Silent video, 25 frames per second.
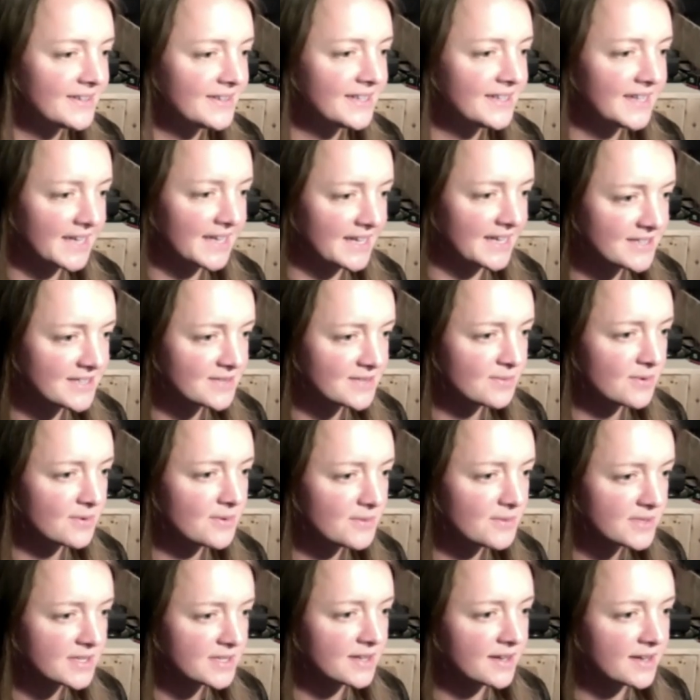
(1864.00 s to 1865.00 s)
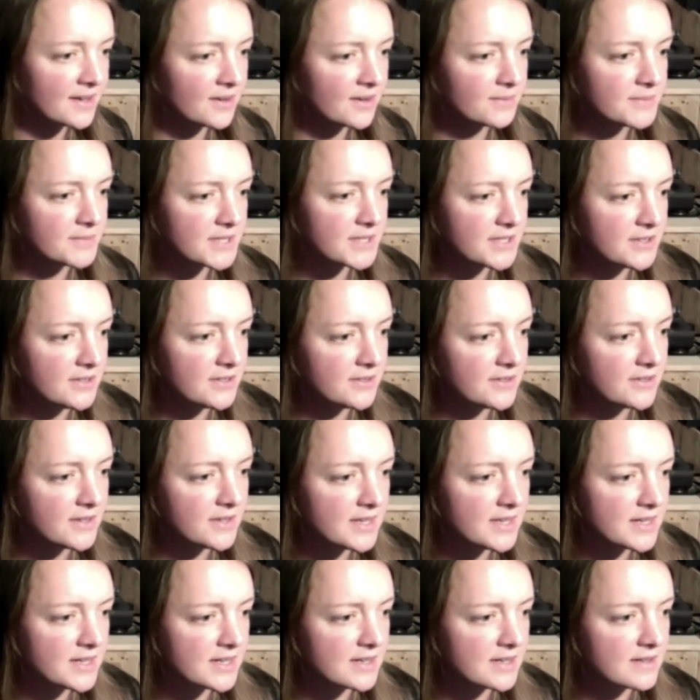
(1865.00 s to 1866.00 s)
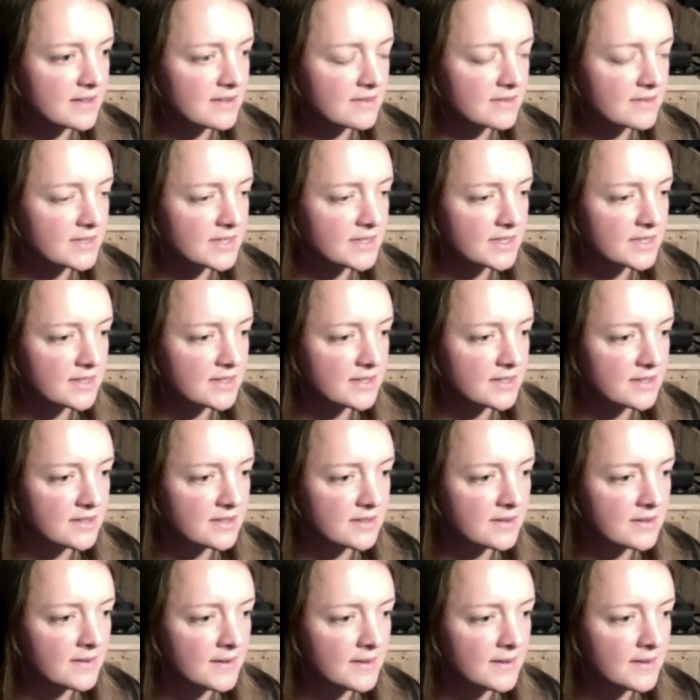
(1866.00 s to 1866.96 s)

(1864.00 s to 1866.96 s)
yes, what was I up to now? So